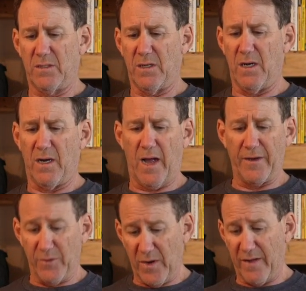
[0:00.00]
I
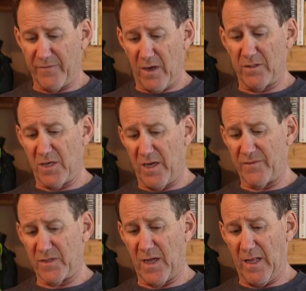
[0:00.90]
do have Darn
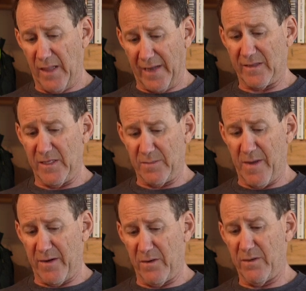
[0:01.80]
Toughs. I like these
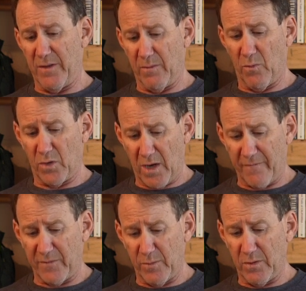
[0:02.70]
better. They're more
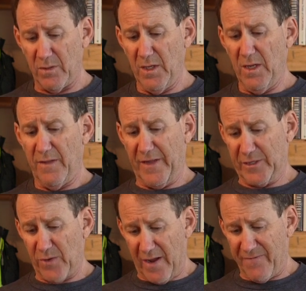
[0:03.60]
comfortable. They
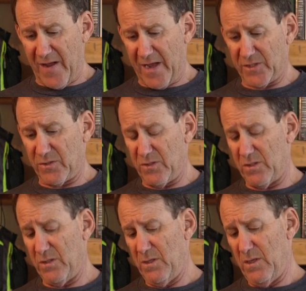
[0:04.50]
dry
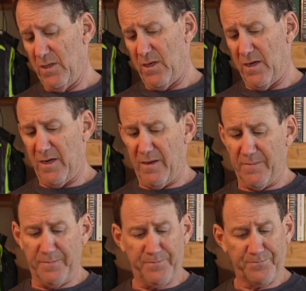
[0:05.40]
faster.
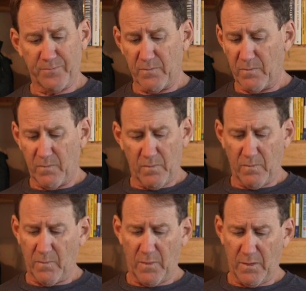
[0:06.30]

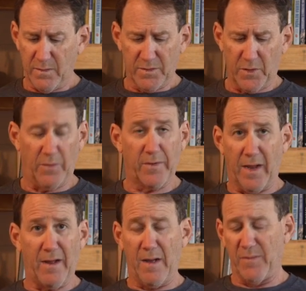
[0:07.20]
So
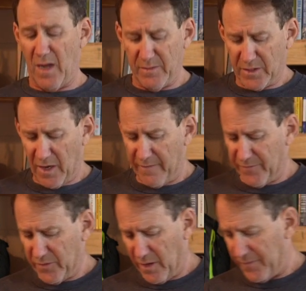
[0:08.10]
yeah, I'm a
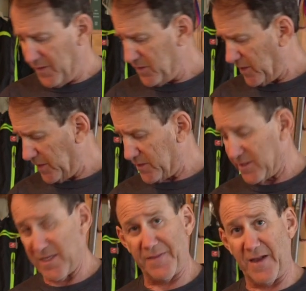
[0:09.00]
convert on these things.
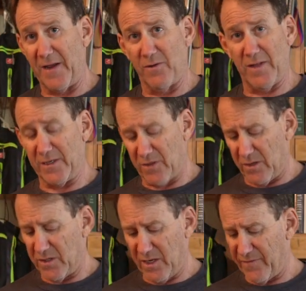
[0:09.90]
It's not that I don't like
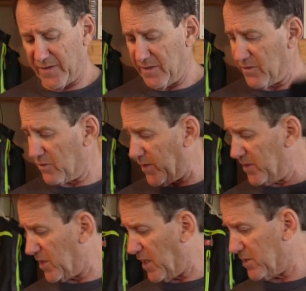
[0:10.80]
Darn Tough. I think they're great
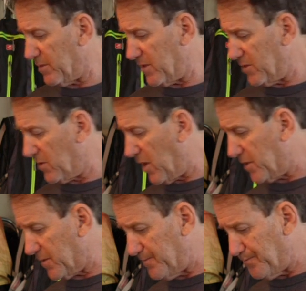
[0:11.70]
socks, but these are
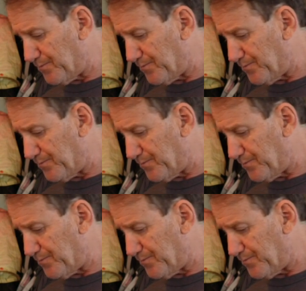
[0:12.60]
awesome.